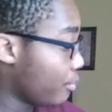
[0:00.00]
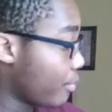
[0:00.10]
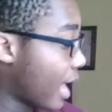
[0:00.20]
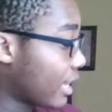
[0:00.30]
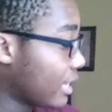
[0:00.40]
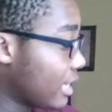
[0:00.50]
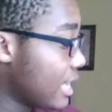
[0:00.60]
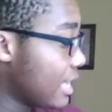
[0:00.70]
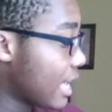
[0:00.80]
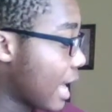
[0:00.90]
backlit
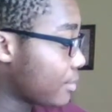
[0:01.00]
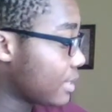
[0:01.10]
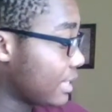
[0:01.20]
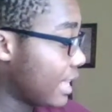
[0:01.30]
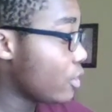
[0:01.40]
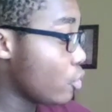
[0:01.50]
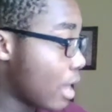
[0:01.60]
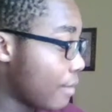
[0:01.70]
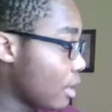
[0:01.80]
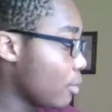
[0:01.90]
keycaps. They do
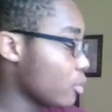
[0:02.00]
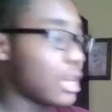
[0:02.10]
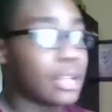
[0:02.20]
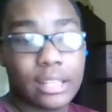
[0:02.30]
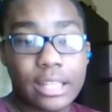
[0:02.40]
have double shot.